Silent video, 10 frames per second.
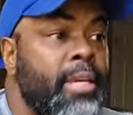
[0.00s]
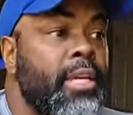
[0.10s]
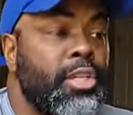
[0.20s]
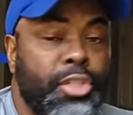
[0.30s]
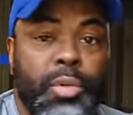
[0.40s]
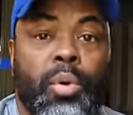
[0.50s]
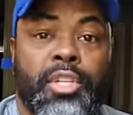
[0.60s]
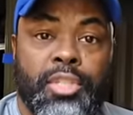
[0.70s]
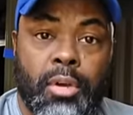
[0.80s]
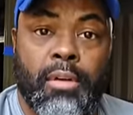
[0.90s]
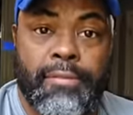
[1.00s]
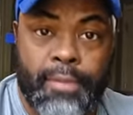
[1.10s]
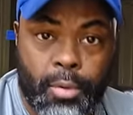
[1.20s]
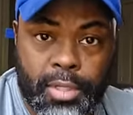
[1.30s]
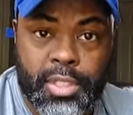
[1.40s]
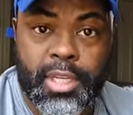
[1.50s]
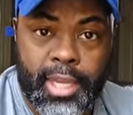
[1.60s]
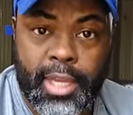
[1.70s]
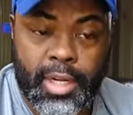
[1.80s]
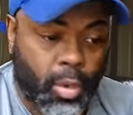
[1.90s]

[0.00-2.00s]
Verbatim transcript: is you want to start focusing in